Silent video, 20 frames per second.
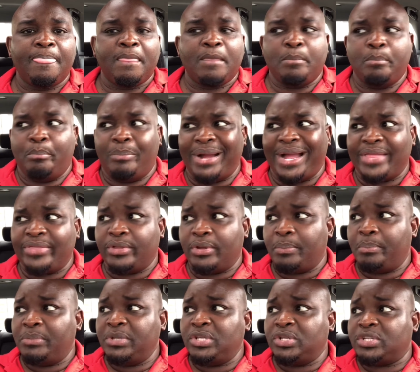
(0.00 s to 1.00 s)

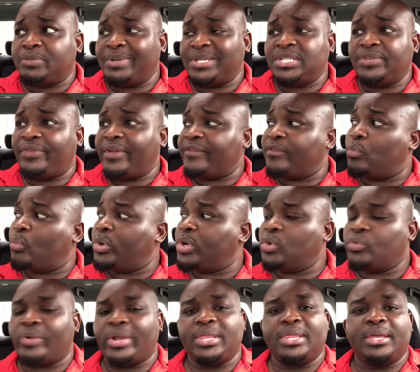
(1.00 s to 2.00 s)
Especially if you have a window
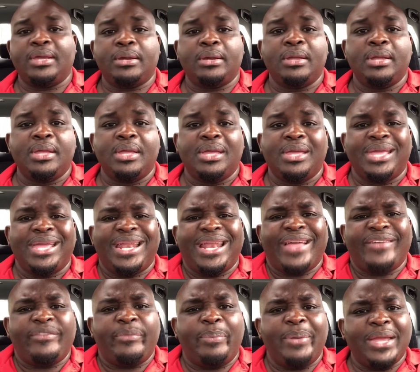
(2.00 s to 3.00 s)
right there, and
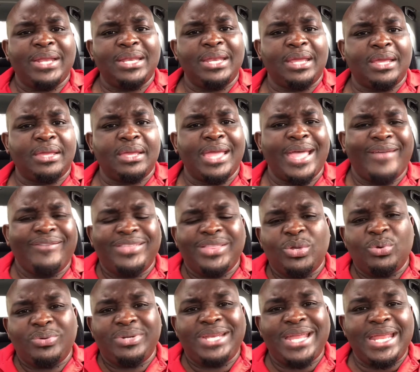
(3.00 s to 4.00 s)
have a picnic. Have a
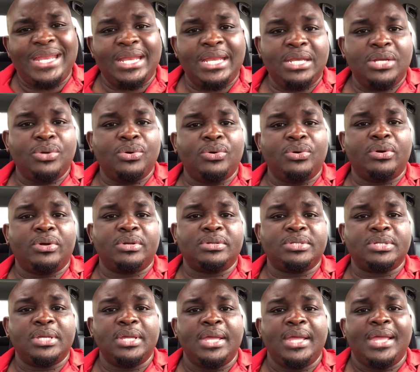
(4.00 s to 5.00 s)
little date
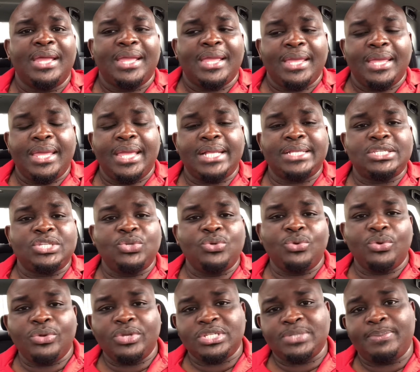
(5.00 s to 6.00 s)
indoors. Get to know
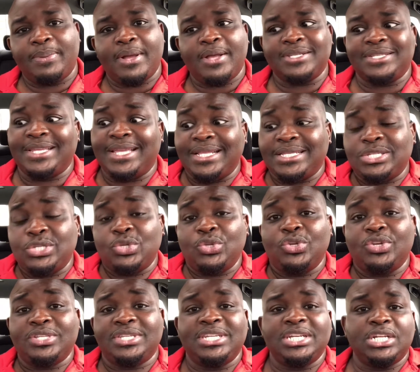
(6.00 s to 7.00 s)
your spouse. Get to know
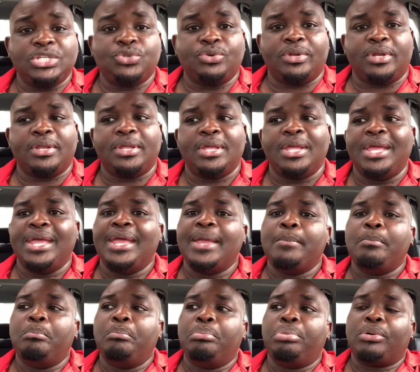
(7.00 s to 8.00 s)
your children.
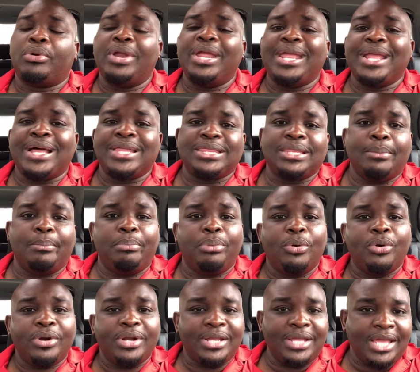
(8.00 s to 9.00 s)
Break out the
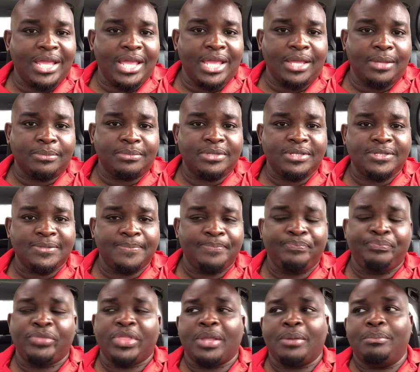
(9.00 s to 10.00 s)
board games.
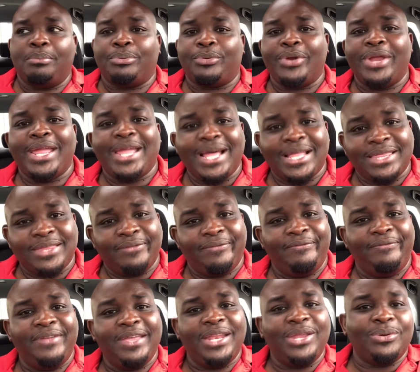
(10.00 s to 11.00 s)
Break out the
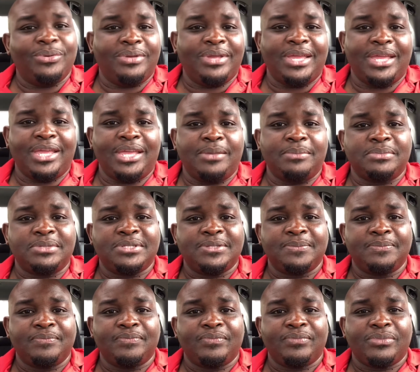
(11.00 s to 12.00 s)
video games.
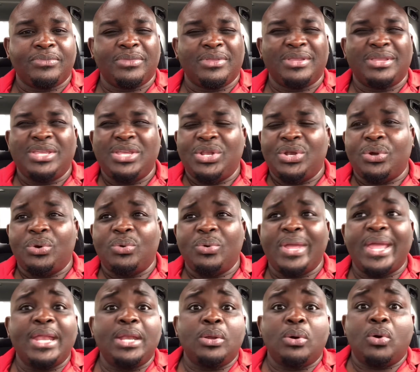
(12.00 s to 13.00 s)

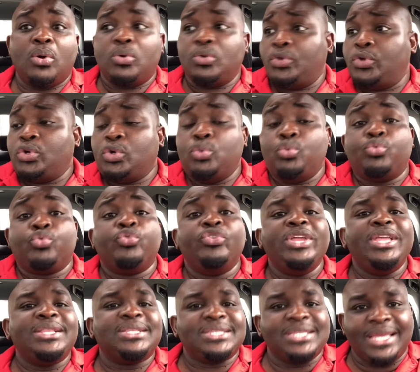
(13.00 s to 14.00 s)
And you could
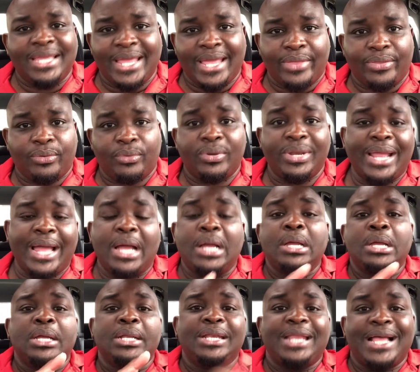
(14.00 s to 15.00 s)
read together. Now,
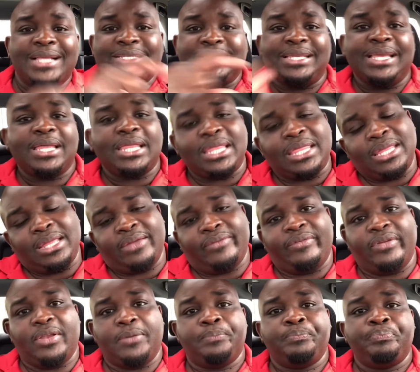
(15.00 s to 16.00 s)
that's the other thing of it.